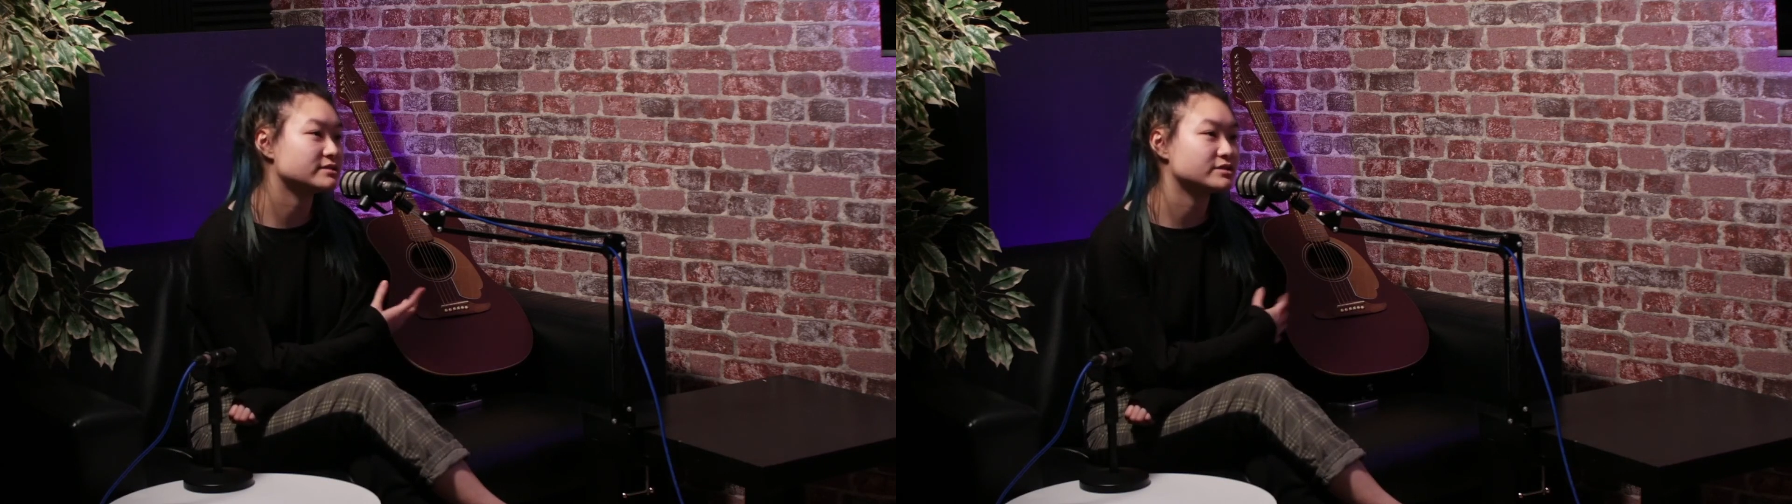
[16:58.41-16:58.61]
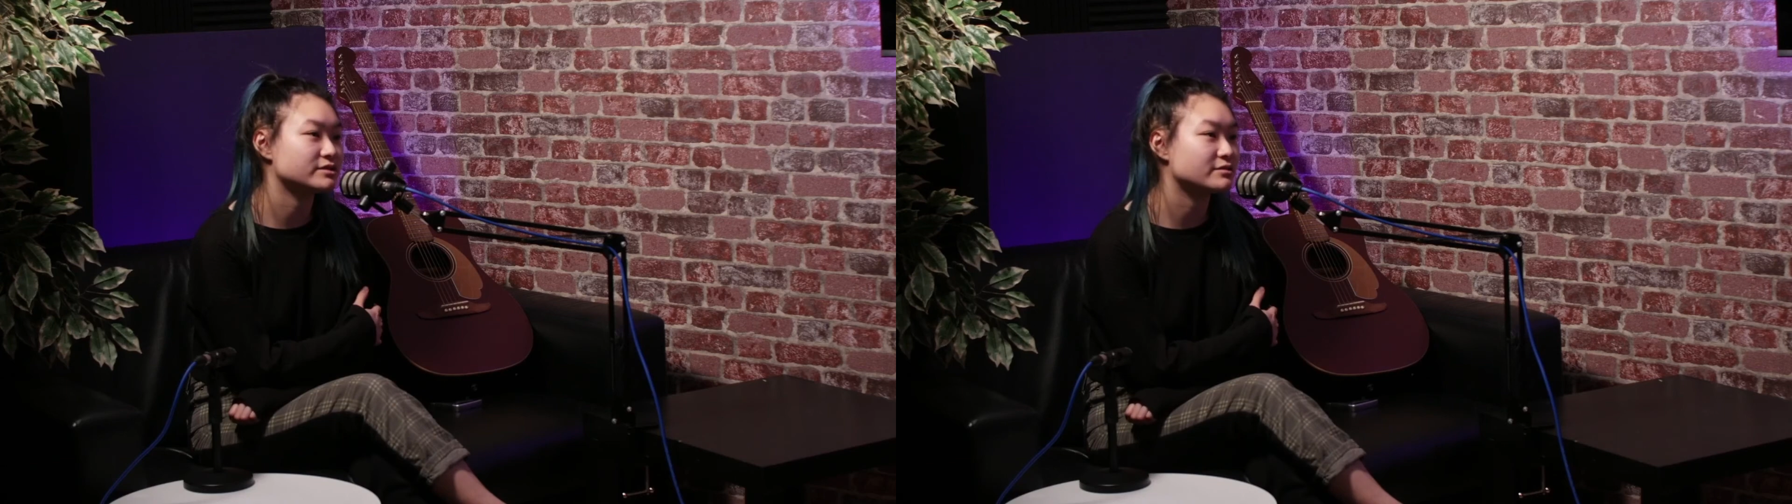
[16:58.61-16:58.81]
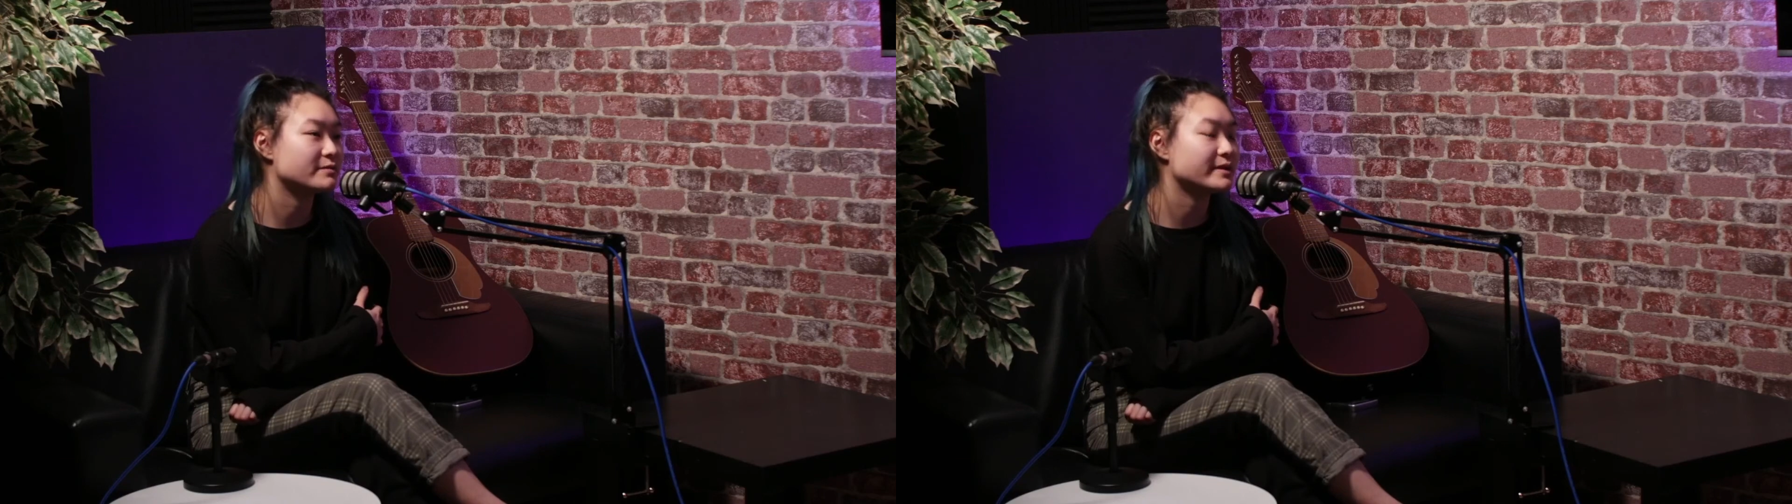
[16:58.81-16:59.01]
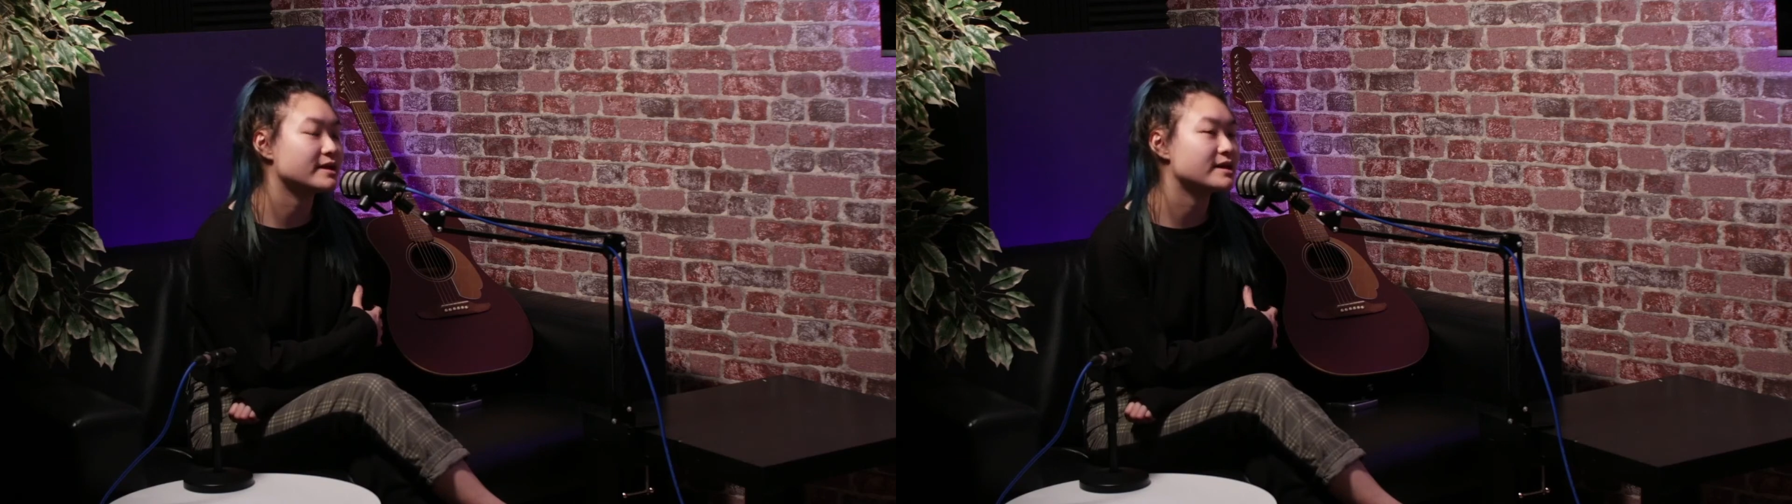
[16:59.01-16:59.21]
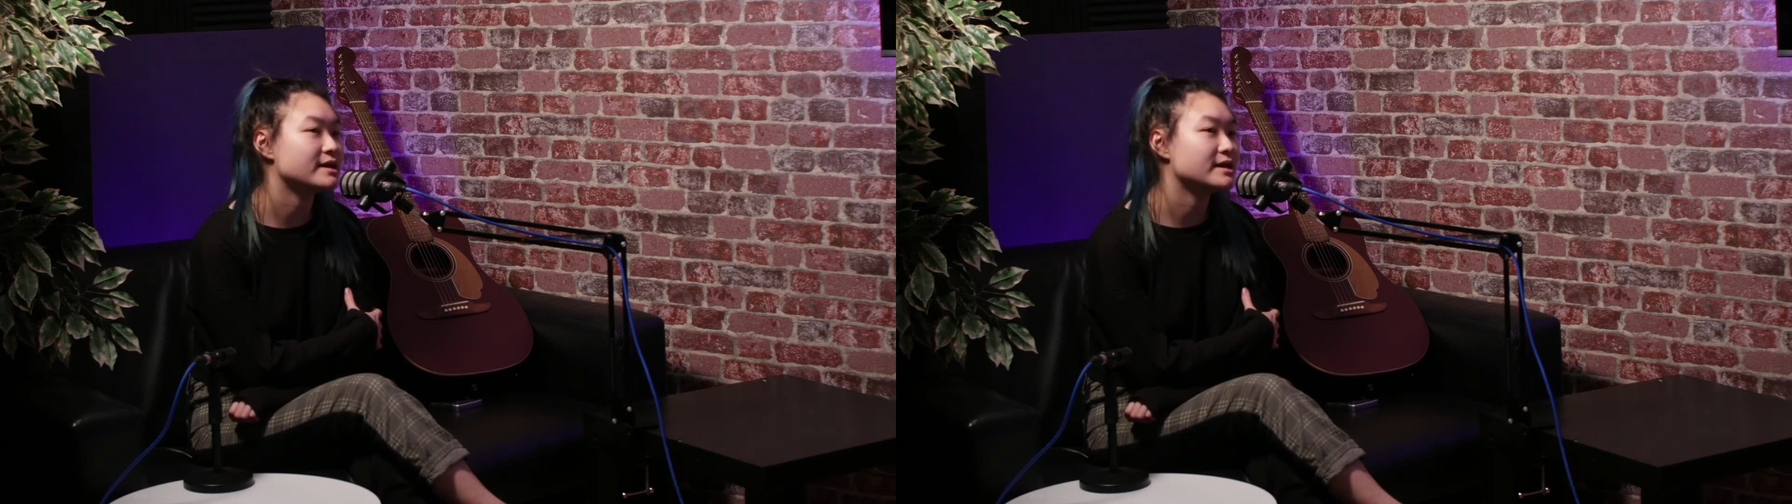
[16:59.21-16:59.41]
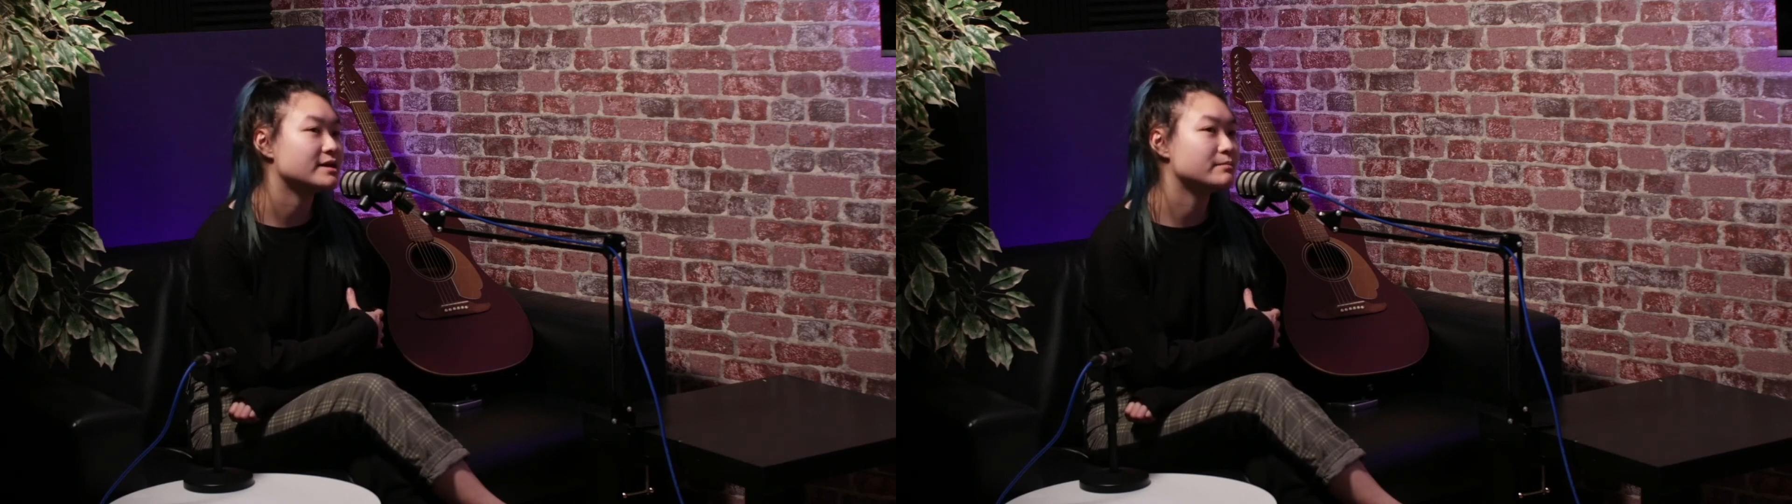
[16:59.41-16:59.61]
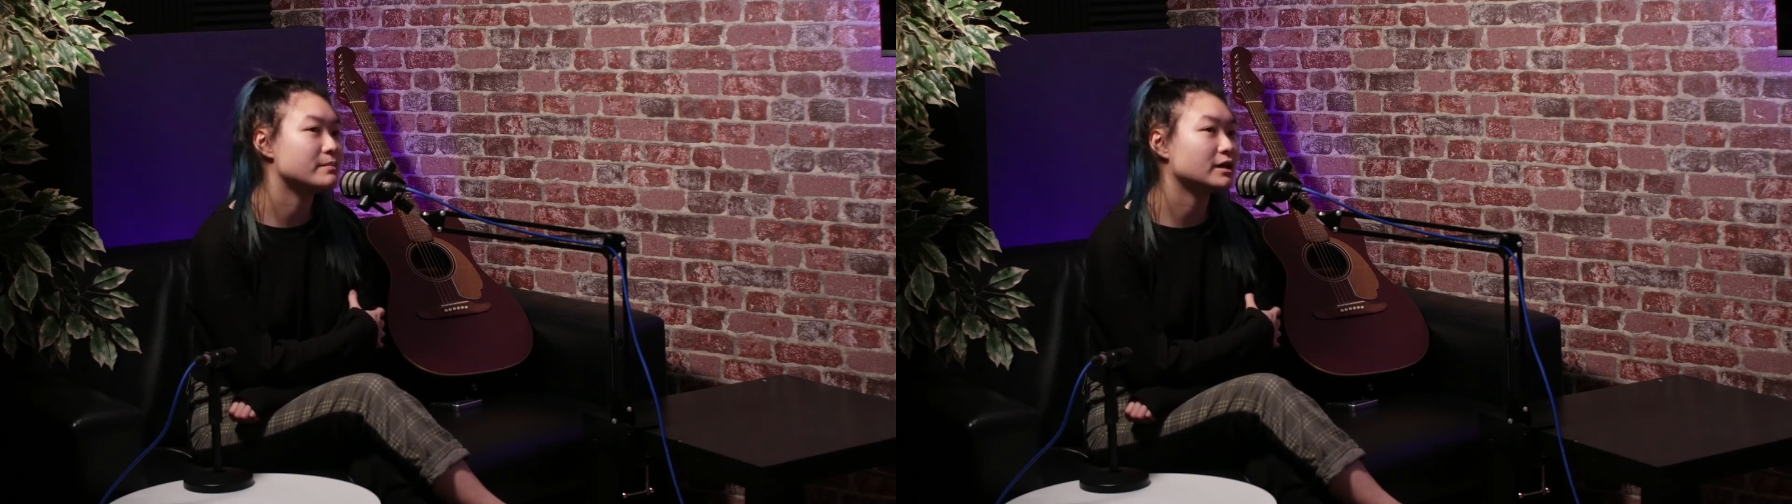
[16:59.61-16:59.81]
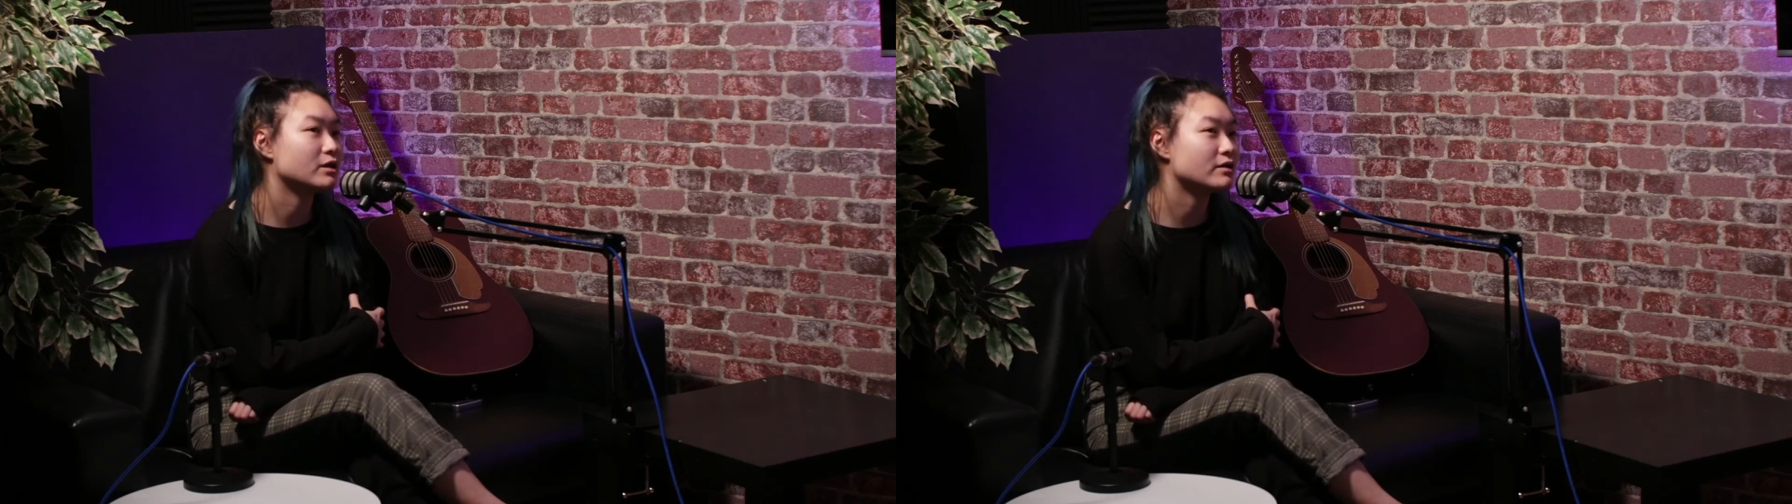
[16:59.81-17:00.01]
do you know what I mean?
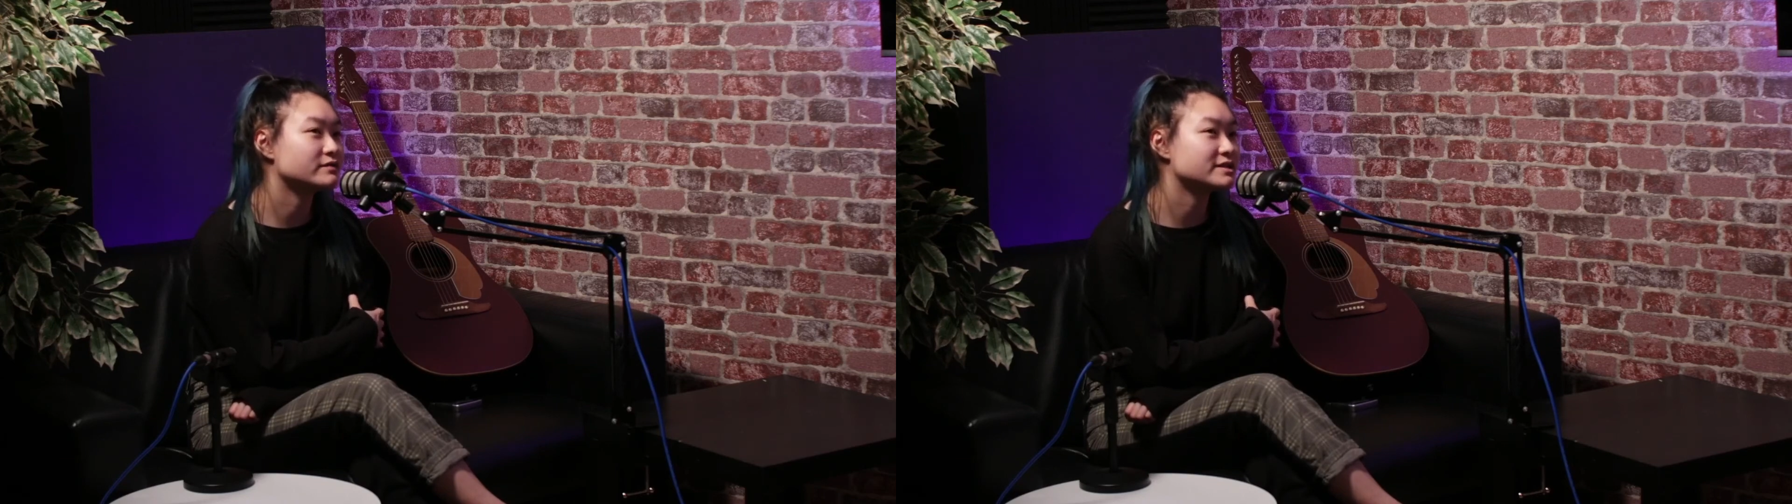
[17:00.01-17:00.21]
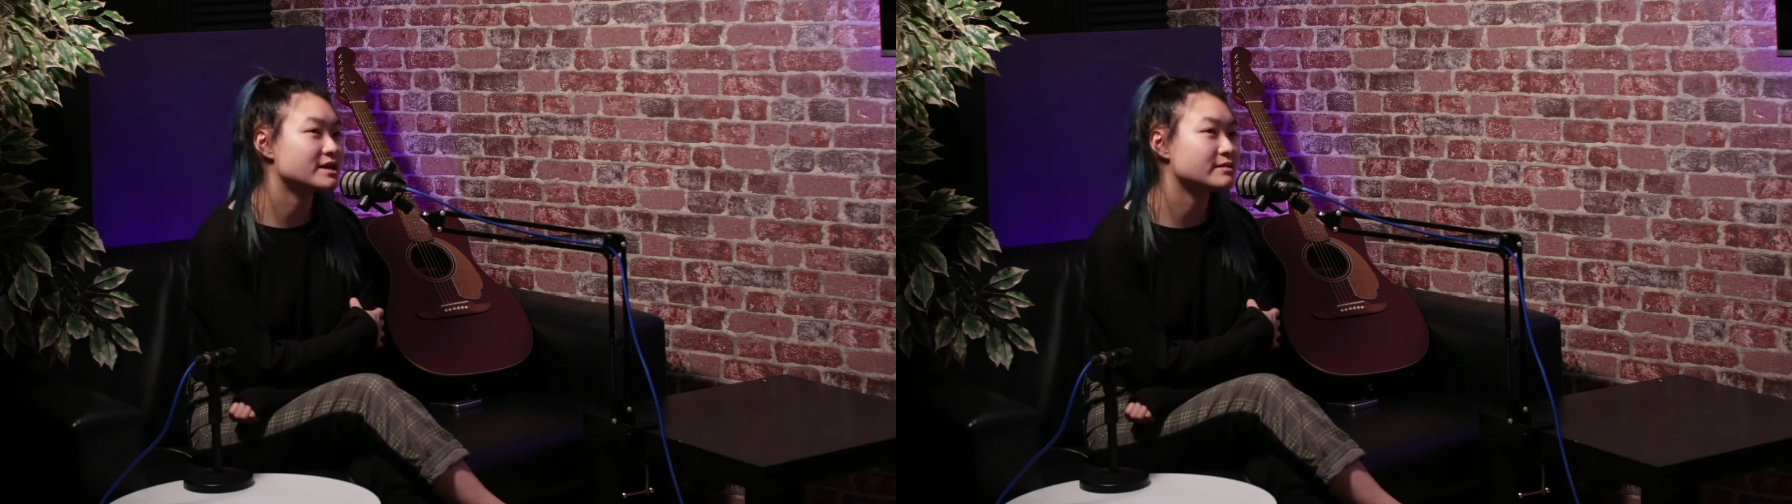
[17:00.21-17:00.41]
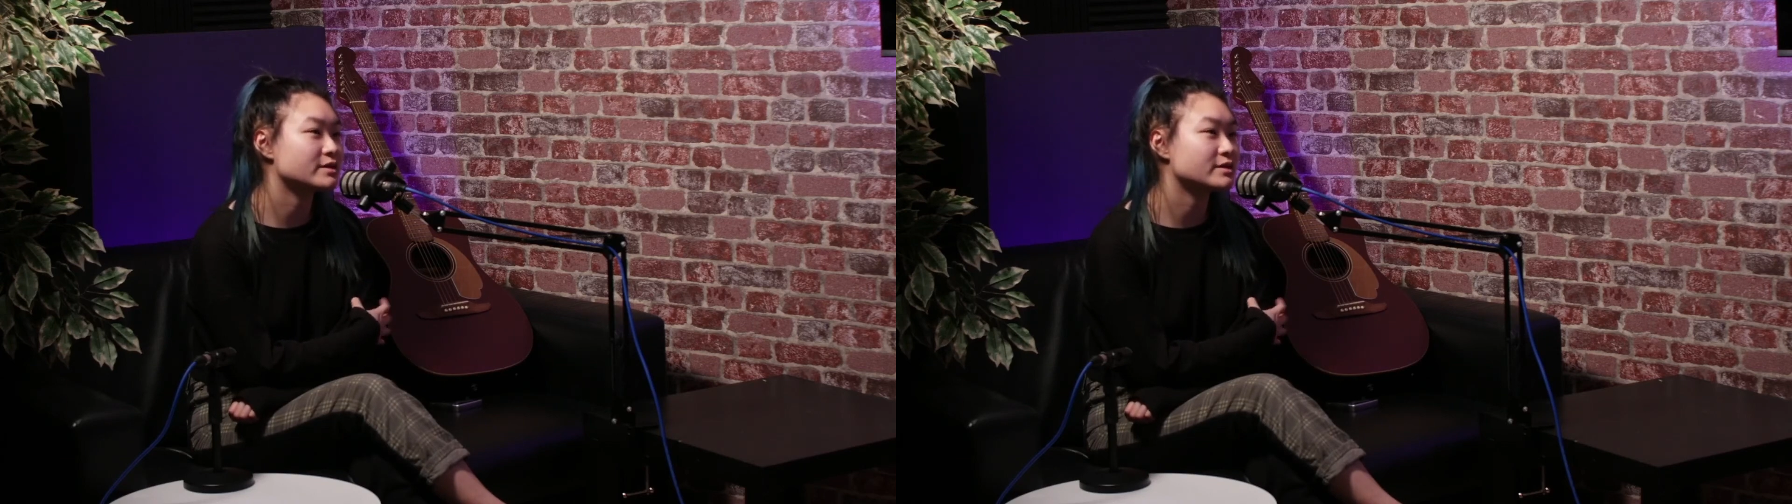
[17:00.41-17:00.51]
A lot of the time though, I